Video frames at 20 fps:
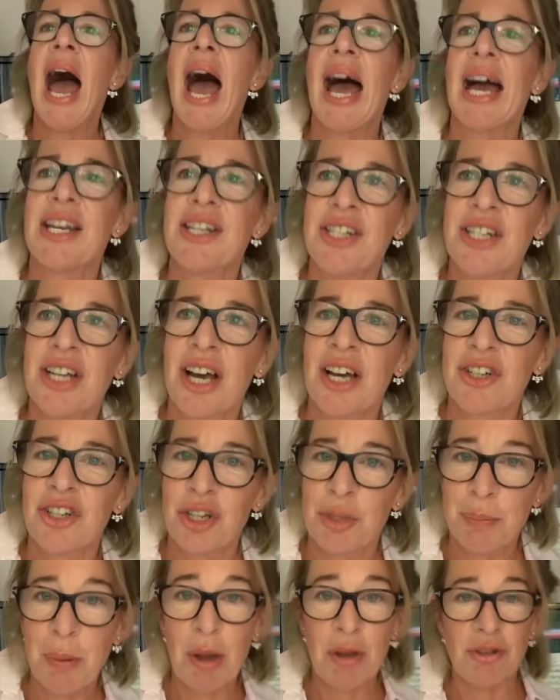and
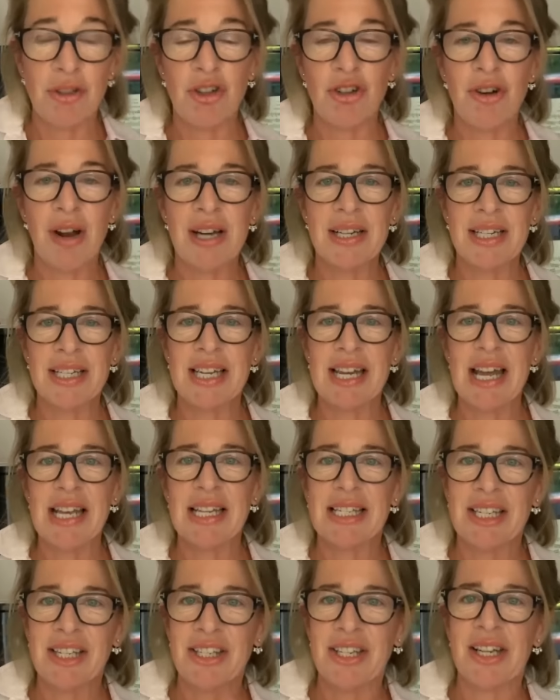just passed the tractor
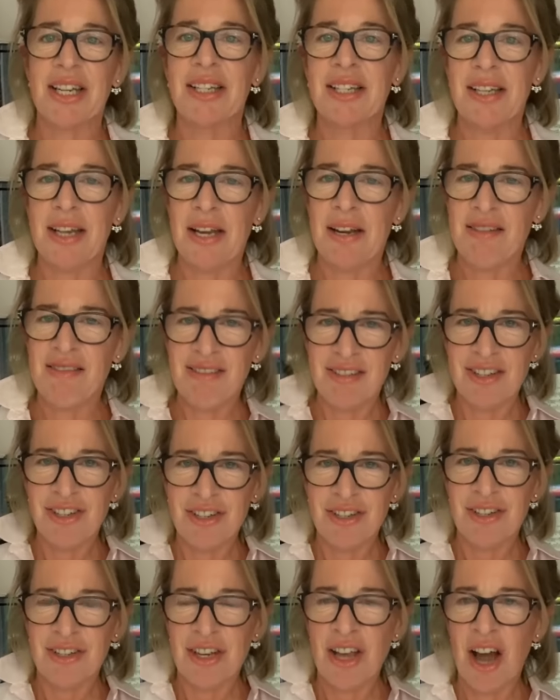test at 16.
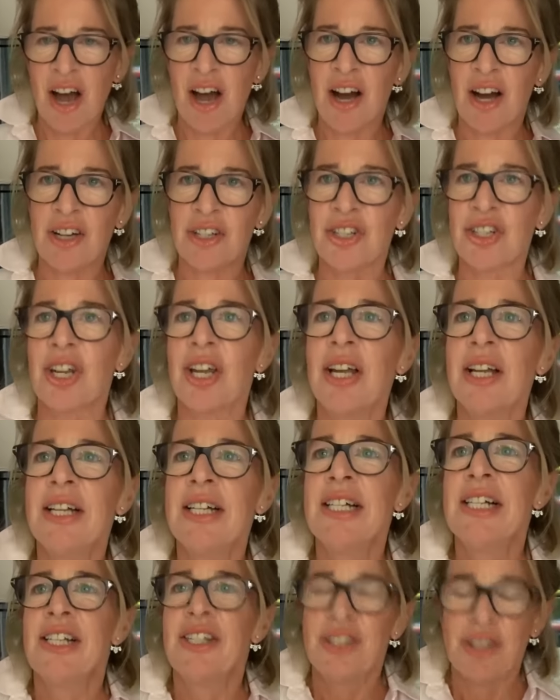Yes.
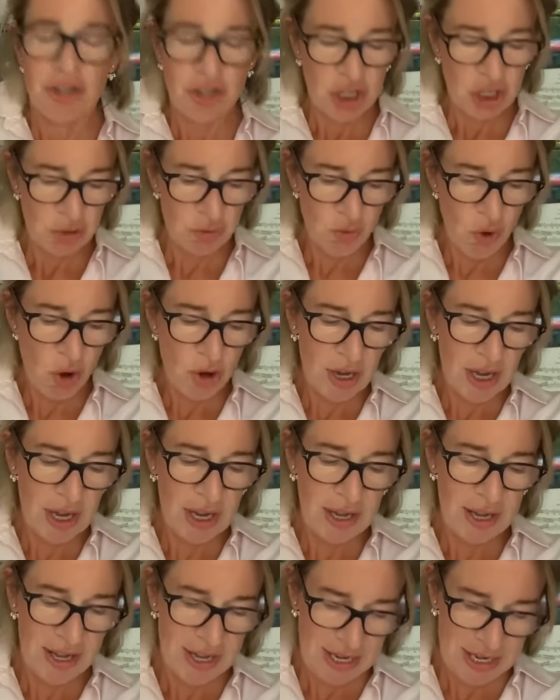So she's
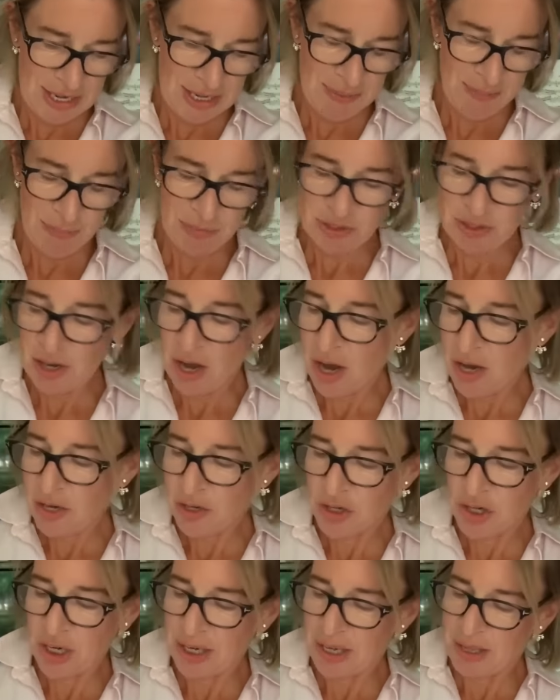rocking
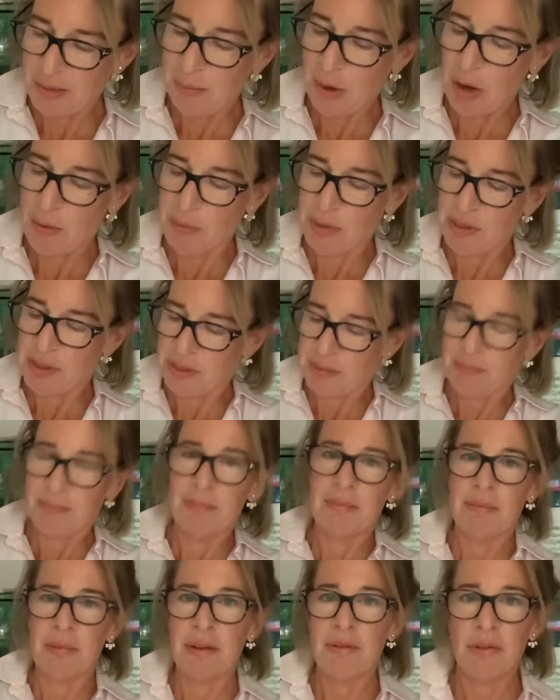silaging at the moment.
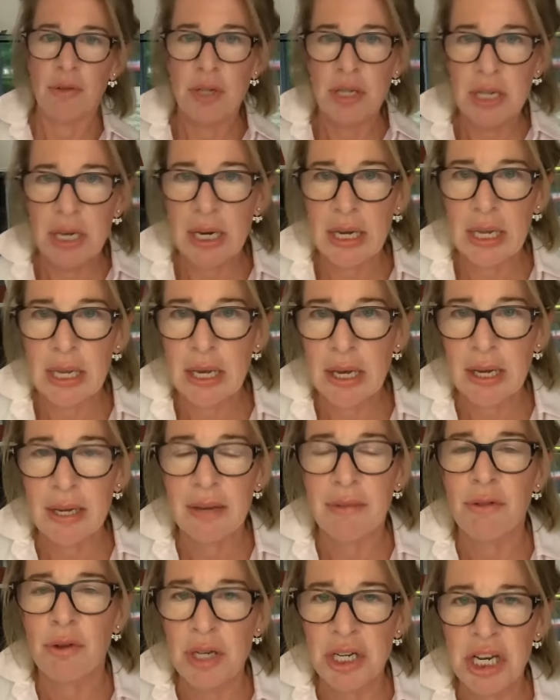If you need any,
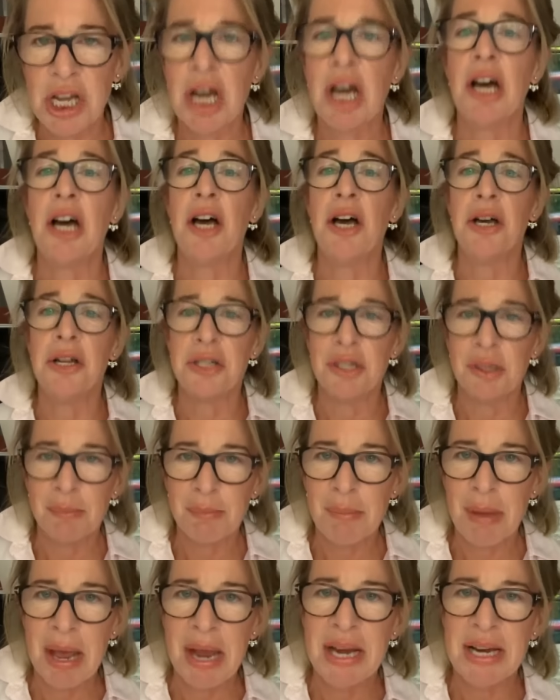if you need a herd
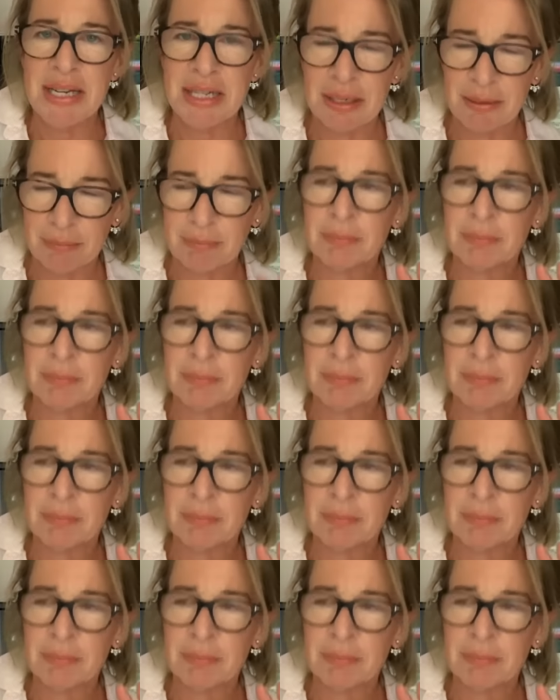maid,